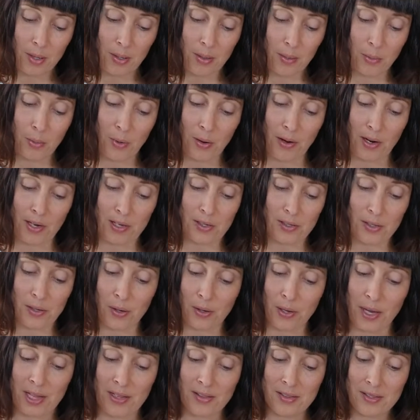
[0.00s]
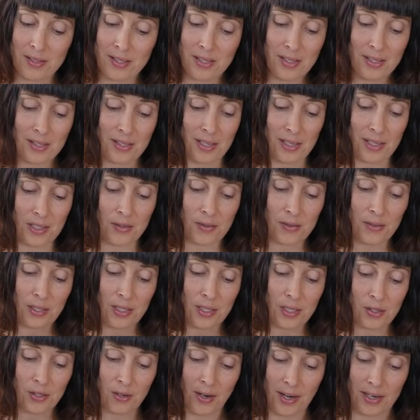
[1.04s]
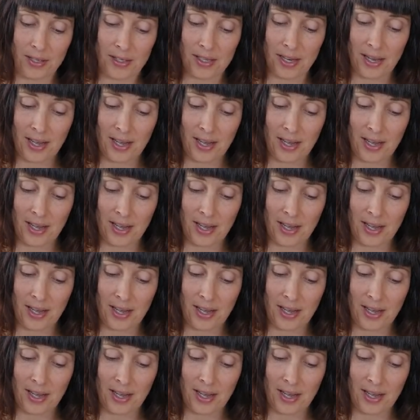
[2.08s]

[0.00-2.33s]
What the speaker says: where I so unsuccessfully tried to